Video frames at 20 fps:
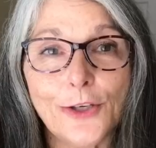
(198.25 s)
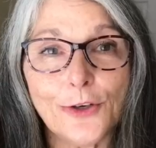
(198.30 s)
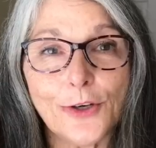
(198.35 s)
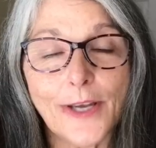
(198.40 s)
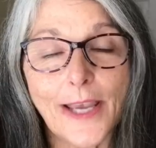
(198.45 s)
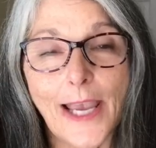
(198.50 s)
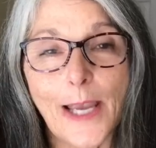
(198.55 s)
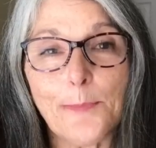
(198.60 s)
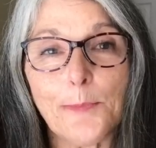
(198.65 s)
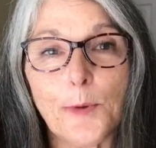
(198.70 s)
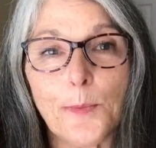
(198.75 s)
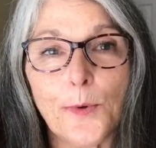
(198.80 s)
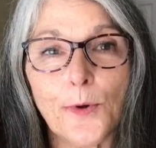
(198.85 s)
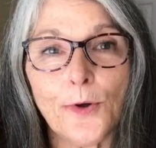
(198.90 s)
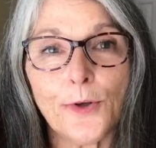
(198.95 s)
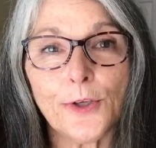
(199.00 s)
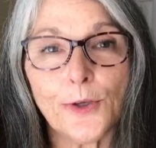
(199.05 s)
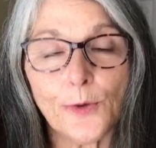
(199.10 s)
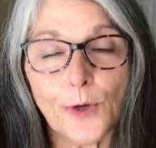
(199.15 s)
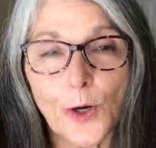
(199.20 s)
You're
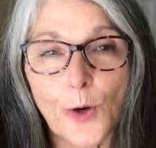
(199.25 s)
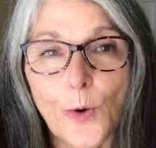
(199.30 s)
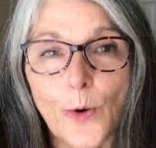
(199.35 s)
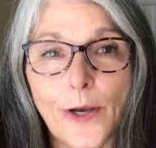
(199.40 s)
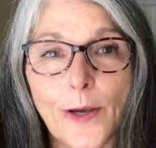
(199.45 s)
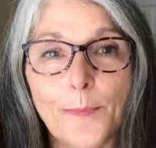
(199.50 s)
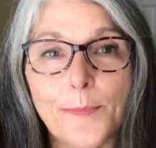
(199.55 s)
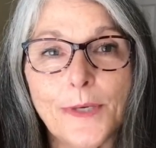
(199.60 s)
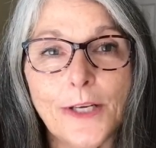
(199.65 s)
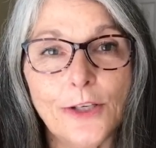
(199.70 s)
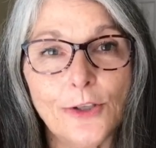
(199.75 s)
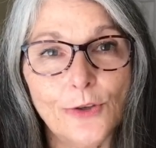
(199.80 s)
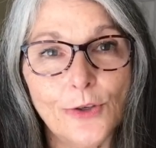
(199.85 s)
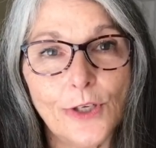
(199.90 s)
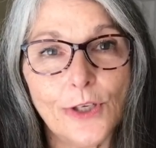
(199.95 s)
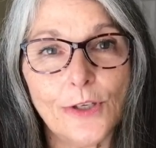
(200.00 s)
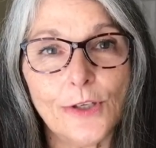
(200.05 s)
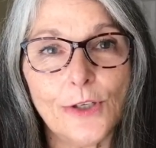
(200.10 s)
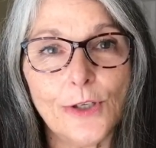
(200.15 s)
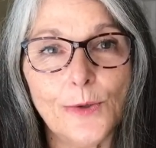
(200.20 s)
capable, you're equipped, and you
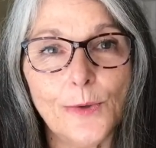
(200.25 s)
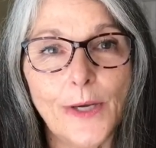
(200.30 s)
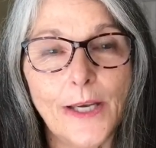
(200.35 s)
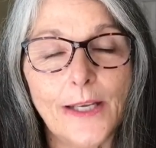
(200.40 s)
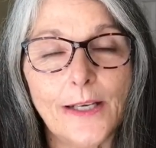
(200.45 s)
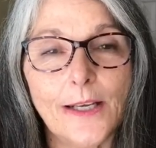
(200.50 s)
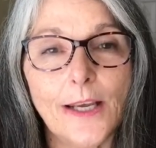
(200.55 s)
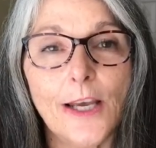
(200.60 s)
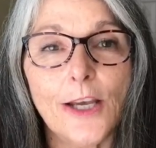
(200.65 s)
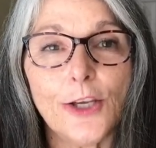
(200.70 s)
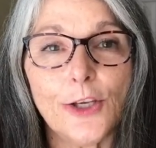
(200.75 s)
can do it.